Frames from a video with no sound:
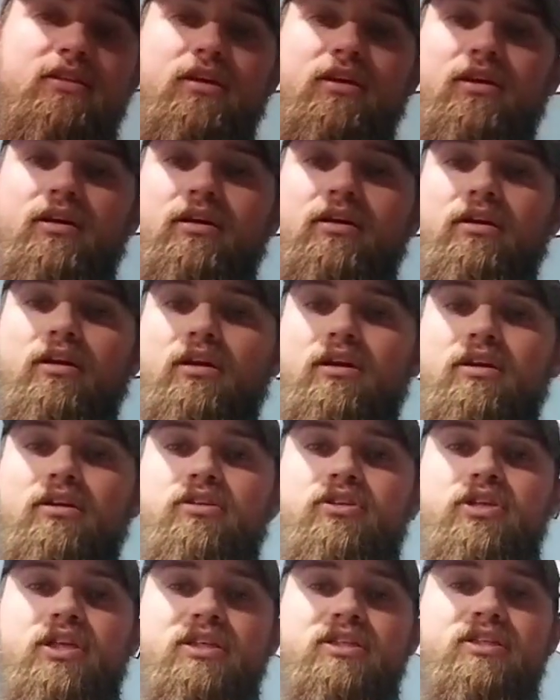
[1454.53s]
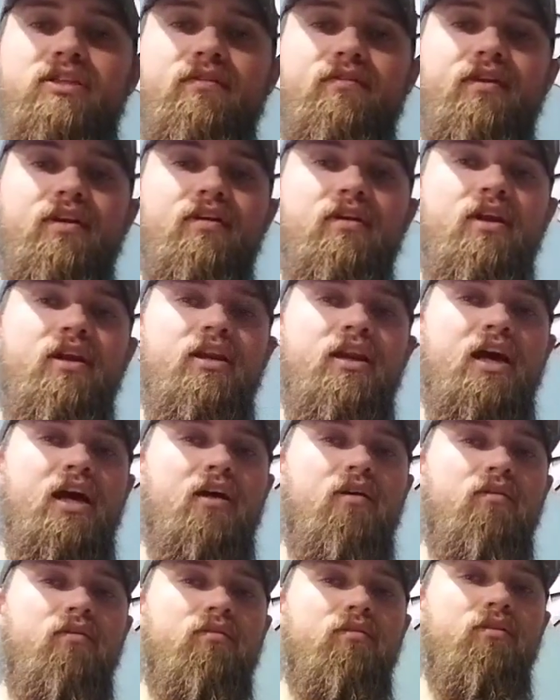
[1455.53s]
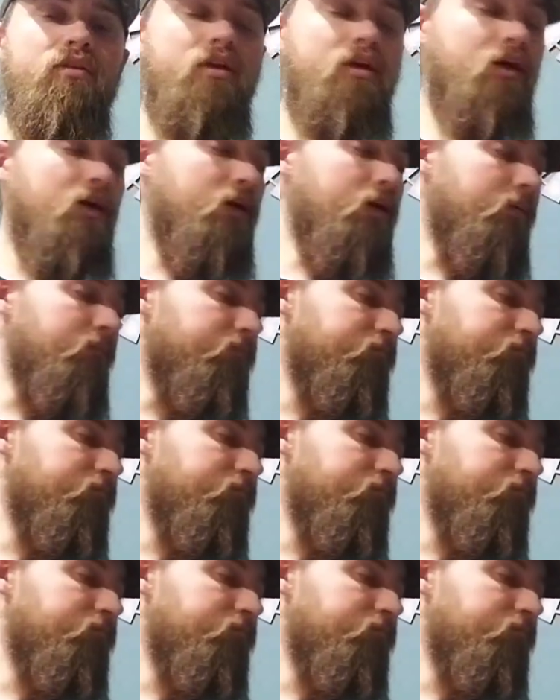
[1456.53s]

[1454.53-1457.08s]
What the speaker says: that's the gist of it right now.